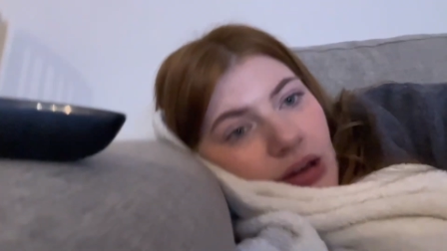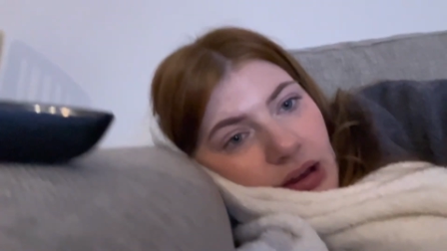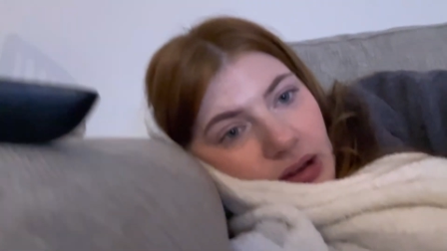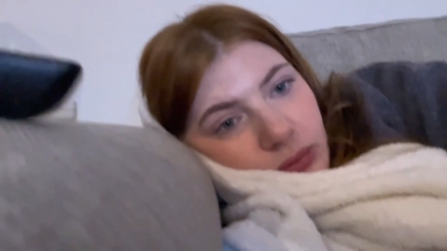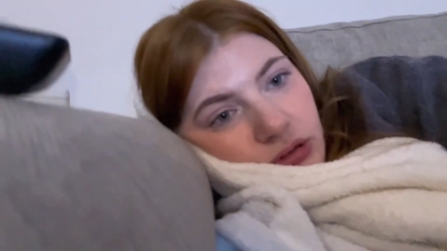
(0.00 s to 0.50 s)

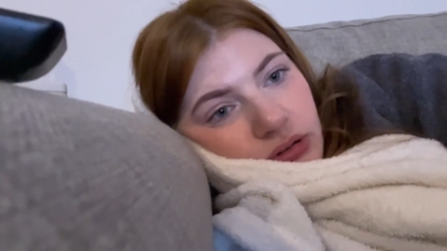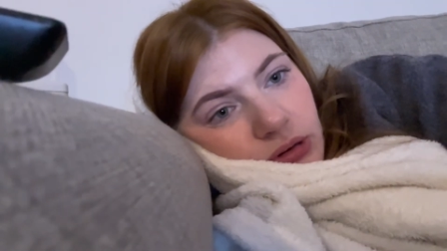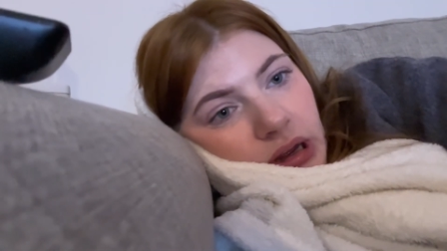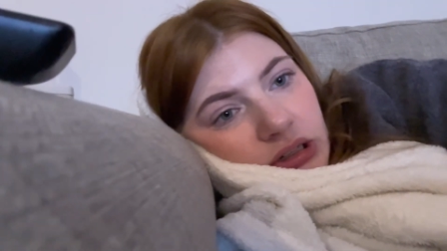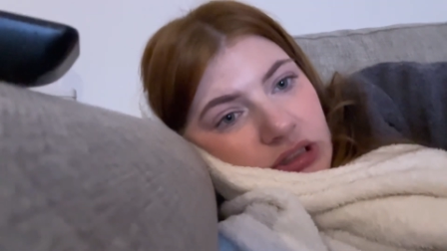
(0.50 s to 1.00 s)
I
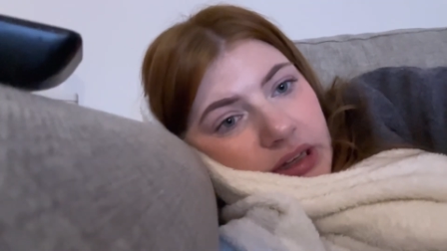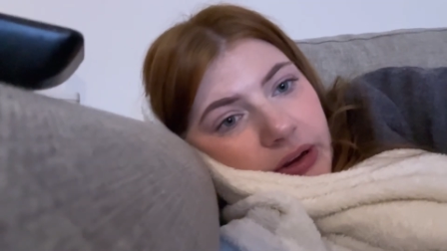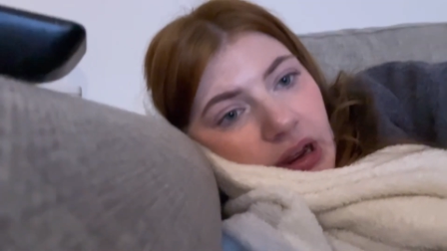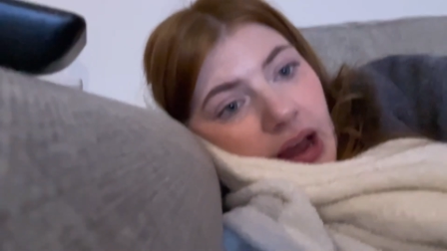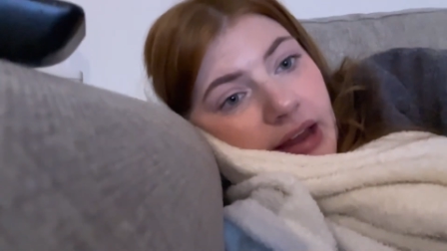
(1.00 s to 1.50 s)
will see you
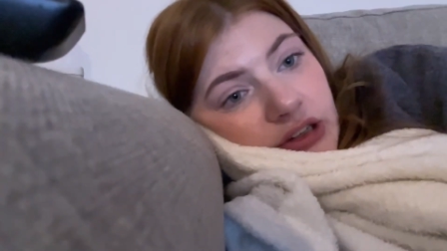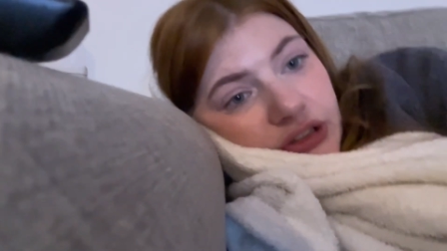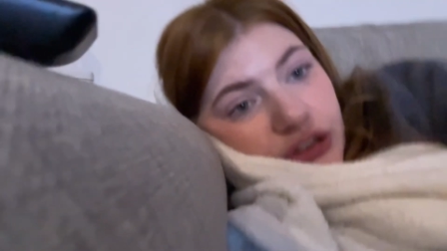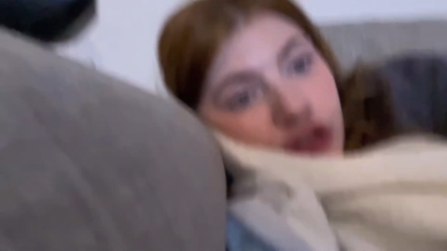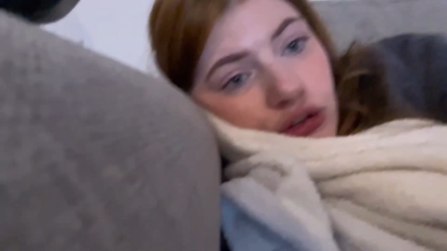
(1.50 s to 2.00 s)

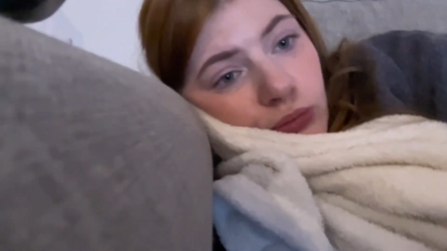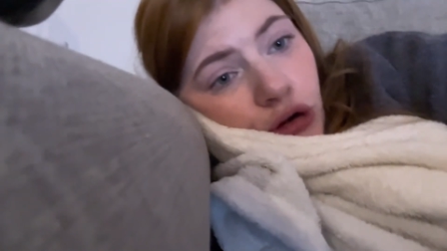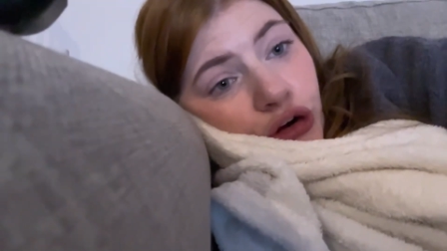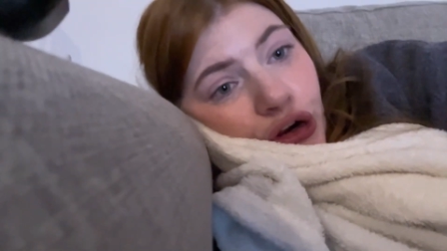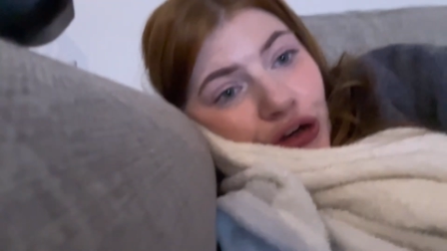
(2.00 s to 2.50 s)
guys
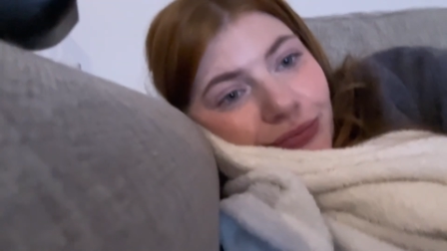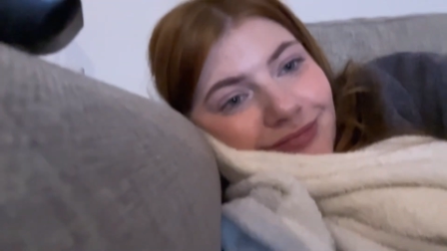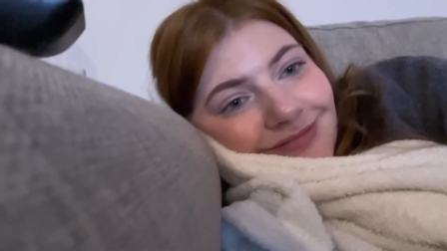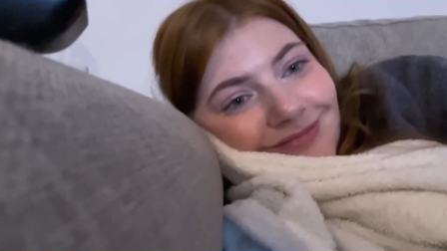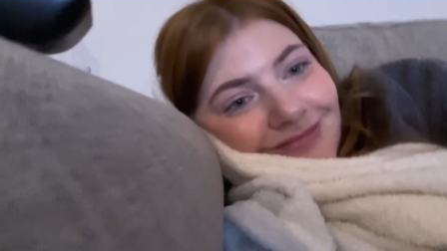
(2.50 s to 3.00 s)
tomorrow.
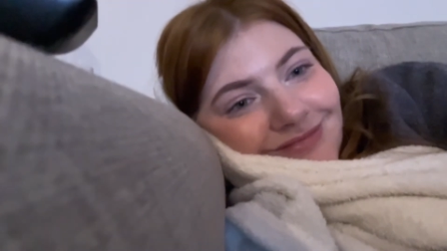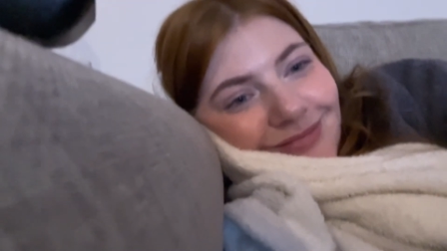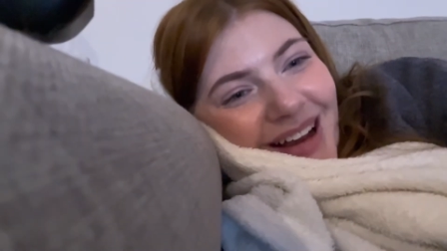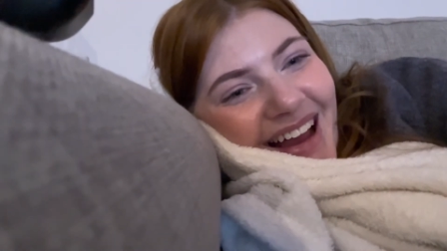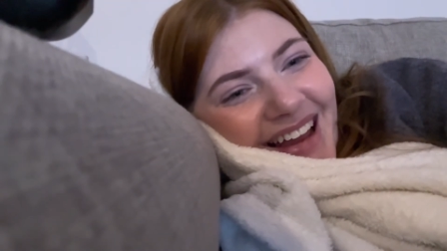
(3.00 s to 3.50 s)

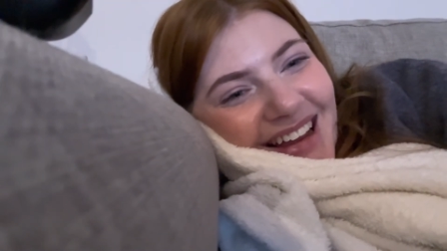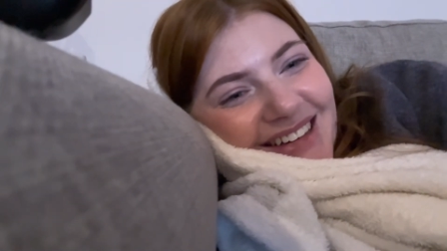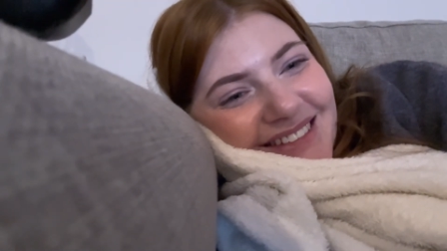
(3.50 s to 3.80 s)
Bye.